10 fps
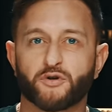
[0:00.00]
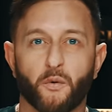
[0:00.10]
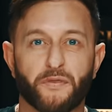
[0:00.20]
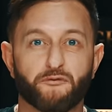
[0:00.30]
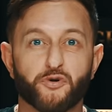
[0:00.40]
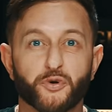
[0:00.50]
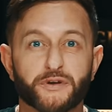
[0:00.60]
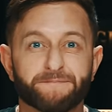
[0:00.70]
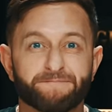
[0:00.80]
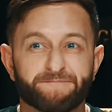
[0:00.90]
okay, we're going
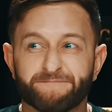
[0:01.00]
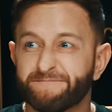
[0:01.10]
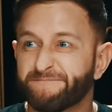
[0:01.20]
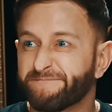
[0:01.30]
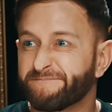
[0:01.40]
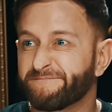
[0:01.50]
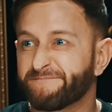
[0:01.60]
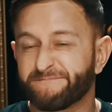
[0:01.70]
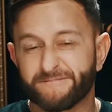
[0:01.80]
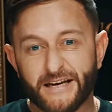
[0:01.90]
to...
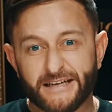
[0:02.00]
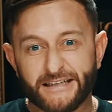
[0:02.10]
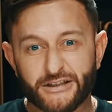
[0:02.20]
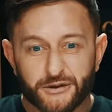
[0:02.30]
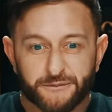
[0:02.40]
you would.